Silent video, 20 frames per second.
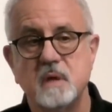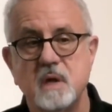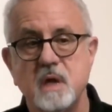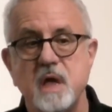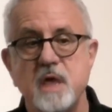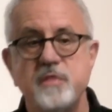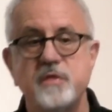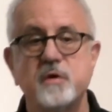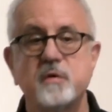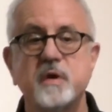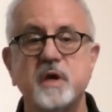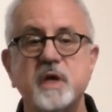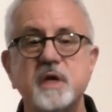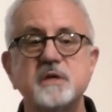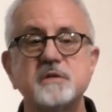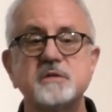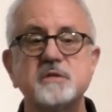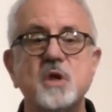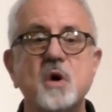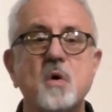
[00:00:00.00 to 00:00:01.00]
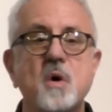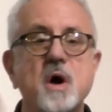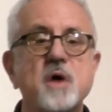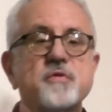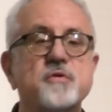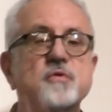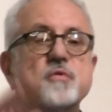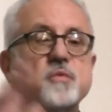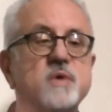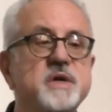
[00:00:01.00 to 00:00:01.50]
There is no other
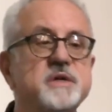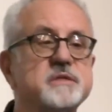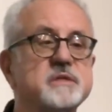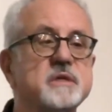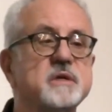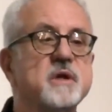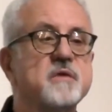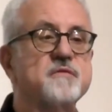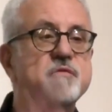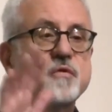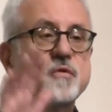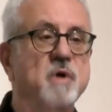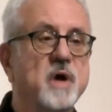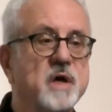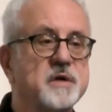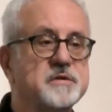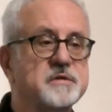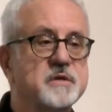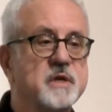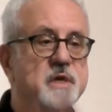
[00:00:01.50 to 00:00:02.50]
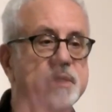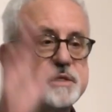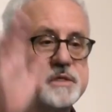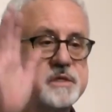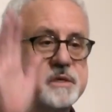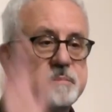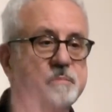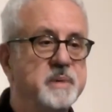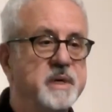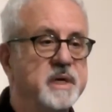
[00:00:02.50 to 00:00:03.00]
reason for us to
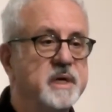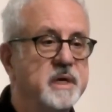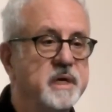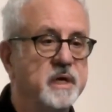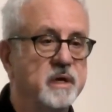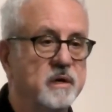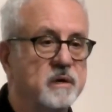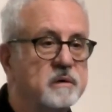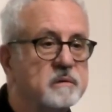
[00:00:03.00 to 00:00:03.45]
be here.